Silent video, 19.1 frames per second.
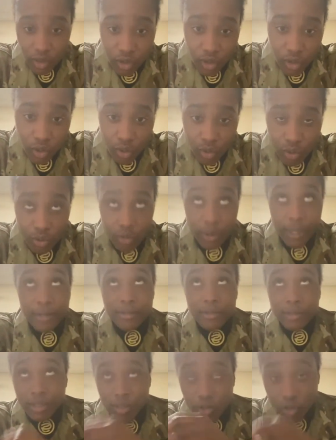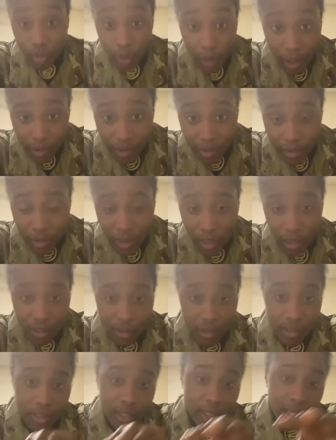you get 2 hours of dark
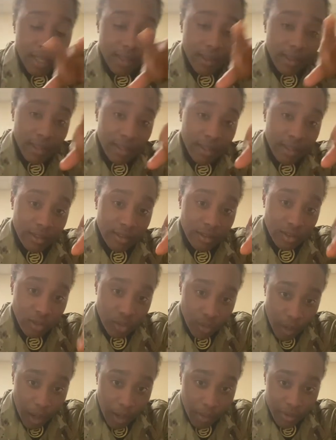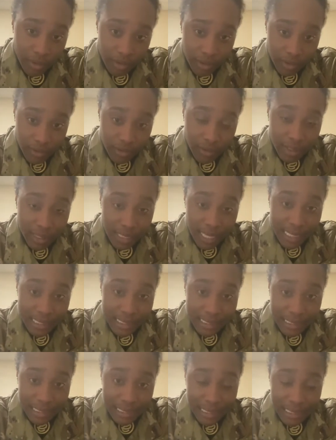and then 2 hours of light.